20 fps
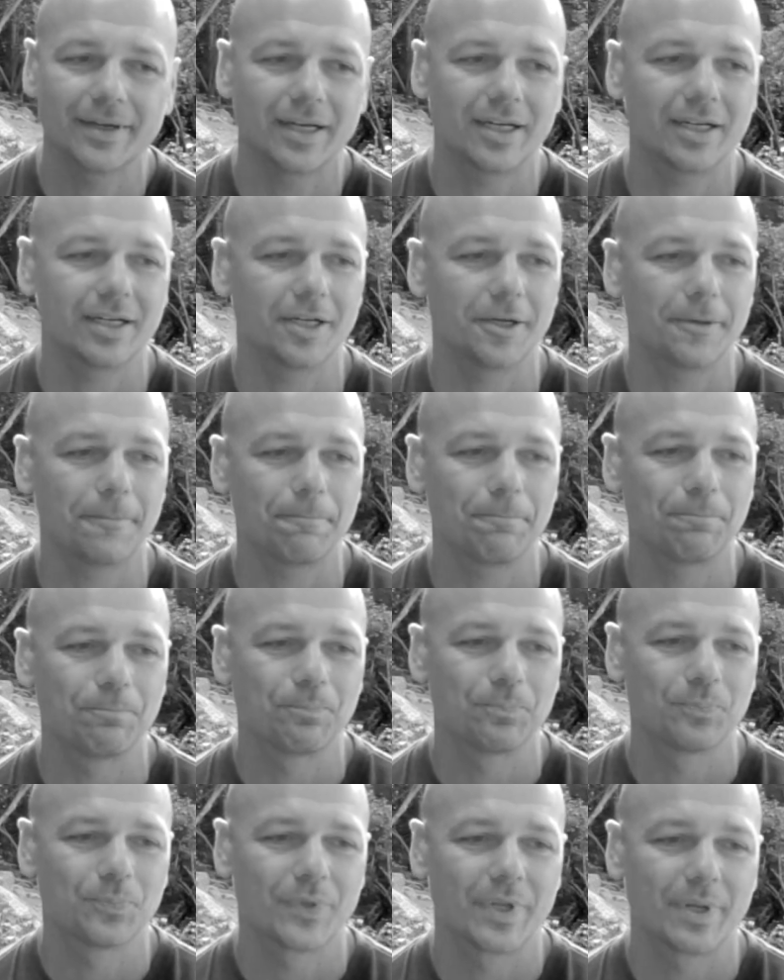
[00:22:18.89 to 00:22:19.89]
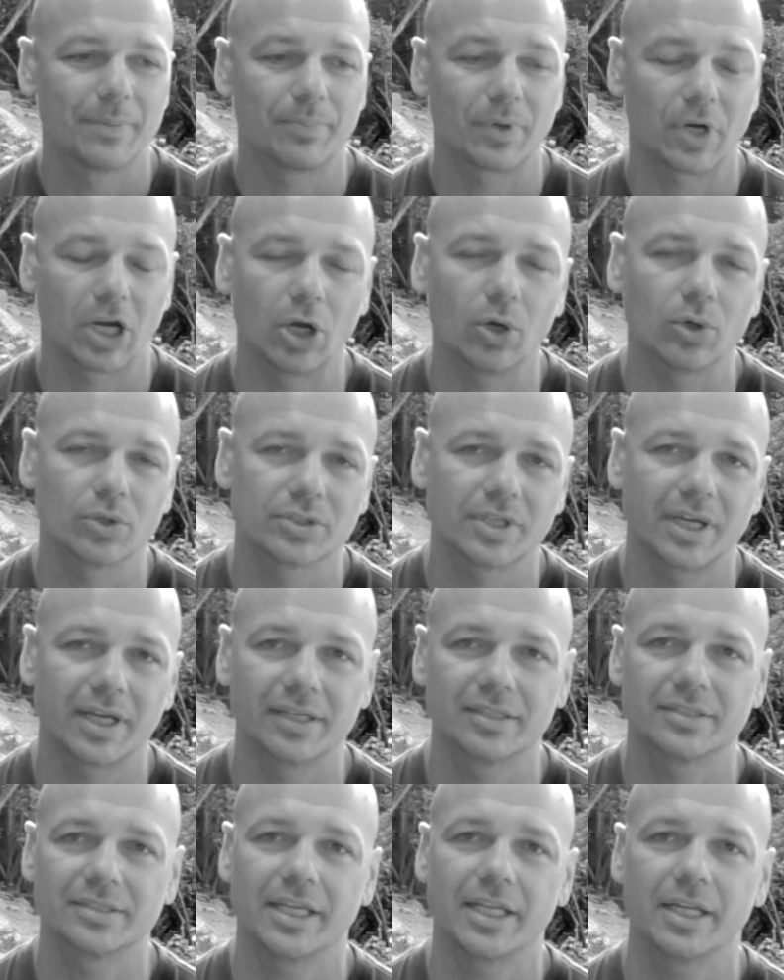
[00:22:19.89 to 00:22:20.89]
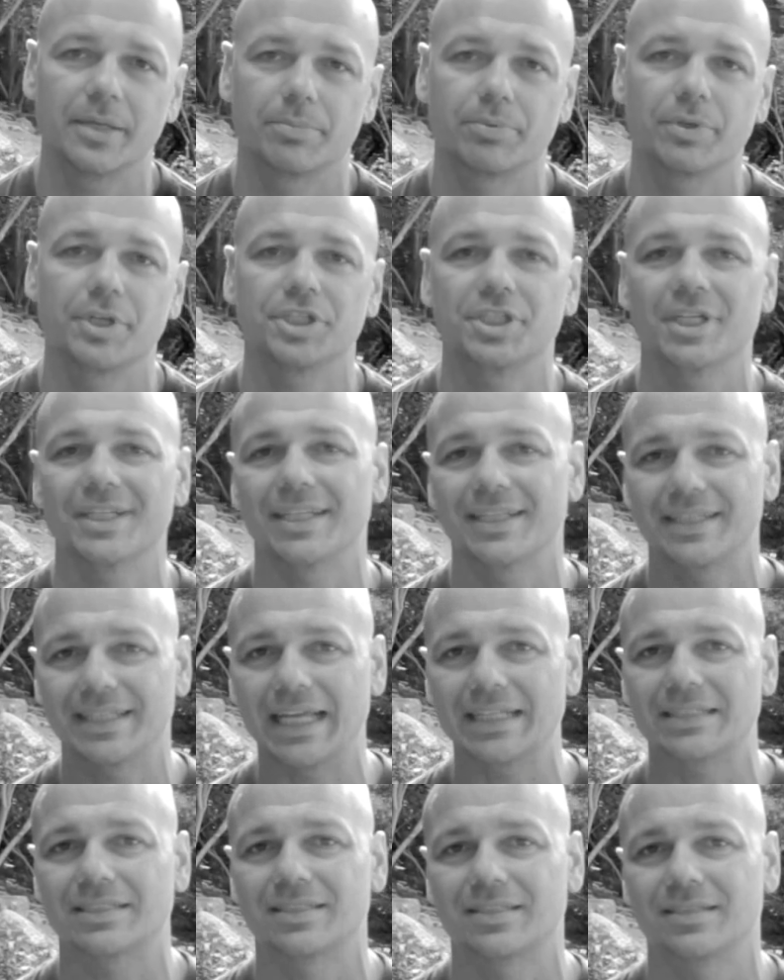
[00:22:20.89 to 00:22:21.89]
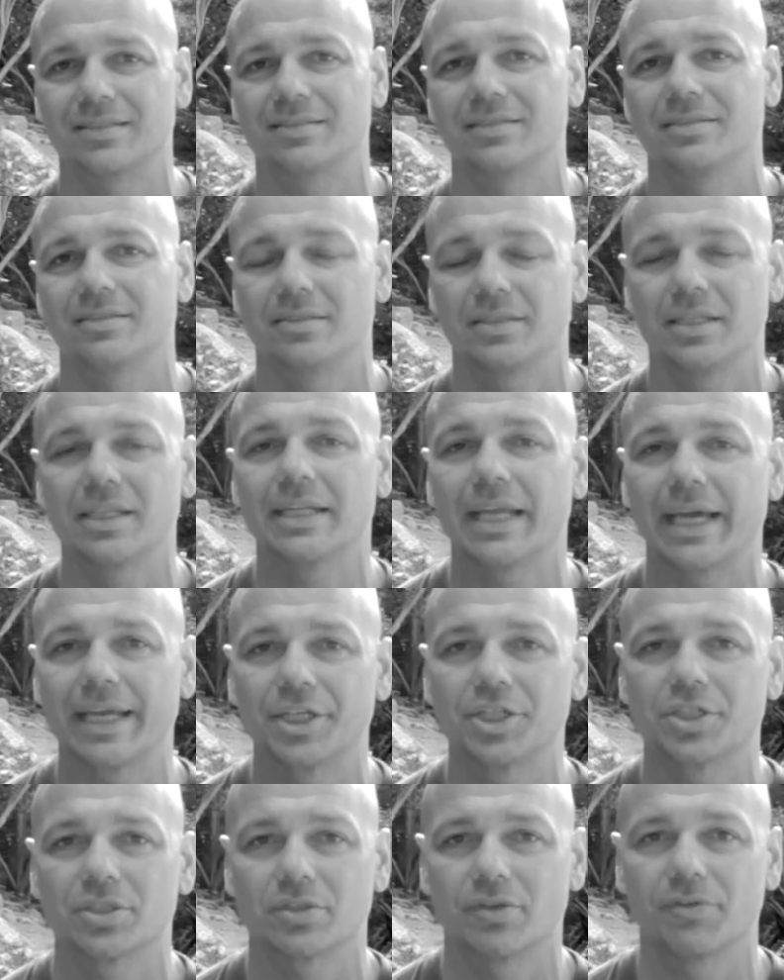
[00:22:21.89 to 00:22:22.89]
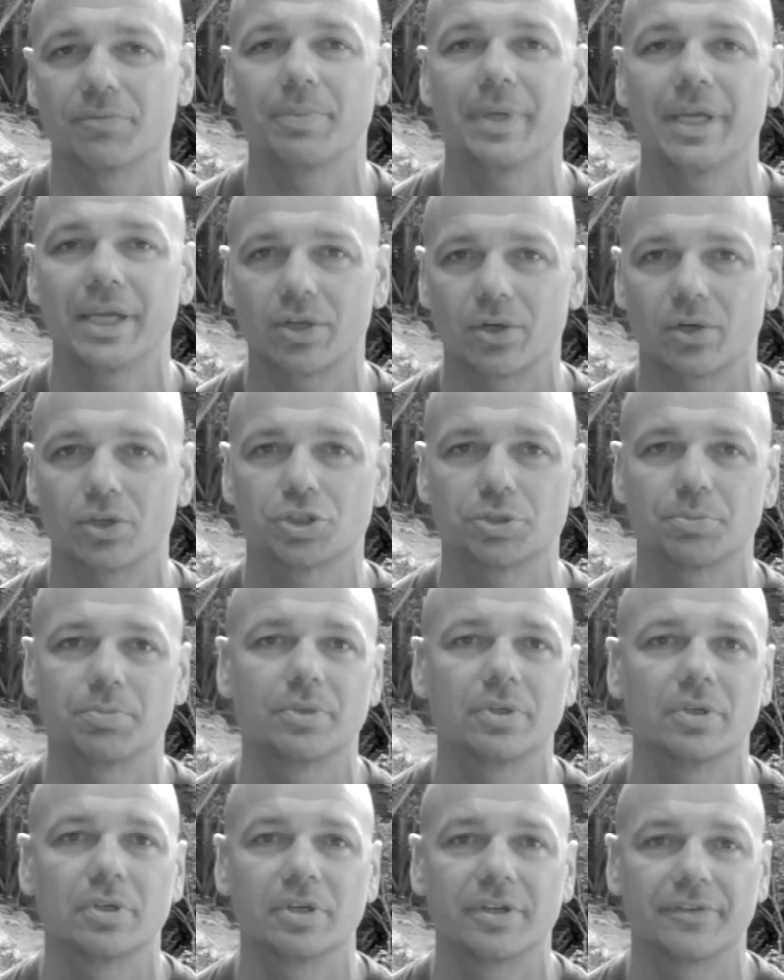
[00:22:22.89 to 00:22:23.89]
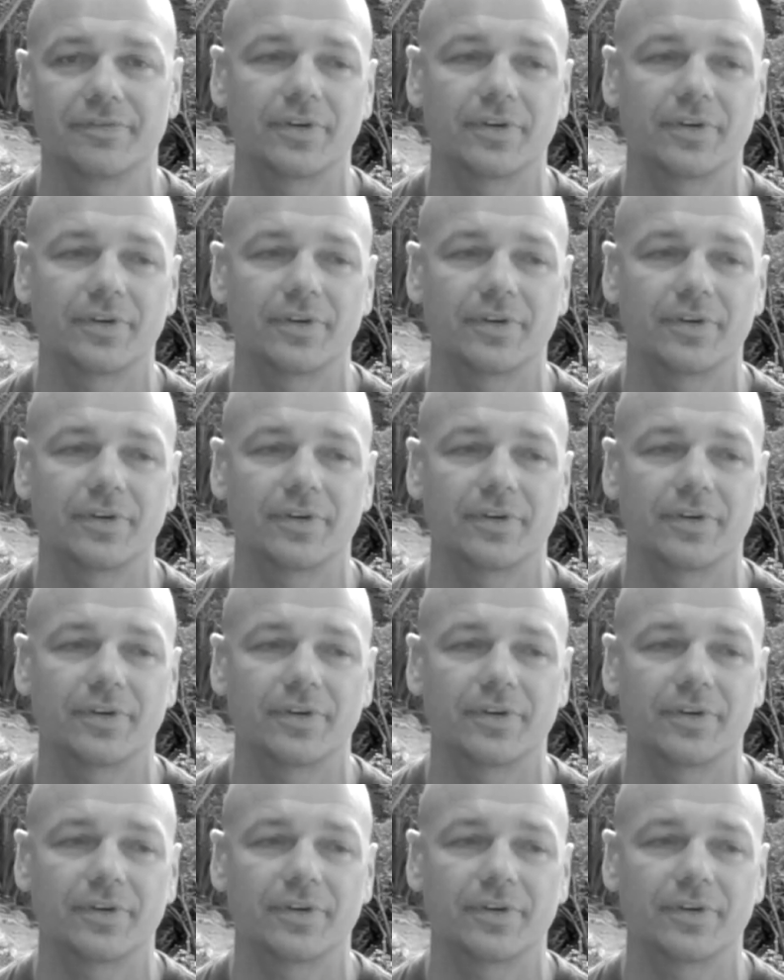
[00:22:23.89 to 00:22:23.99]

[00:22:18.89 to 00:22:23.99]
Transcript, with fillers: Um, but I also understand and appreciate that that's the nature of being an entrepreneur.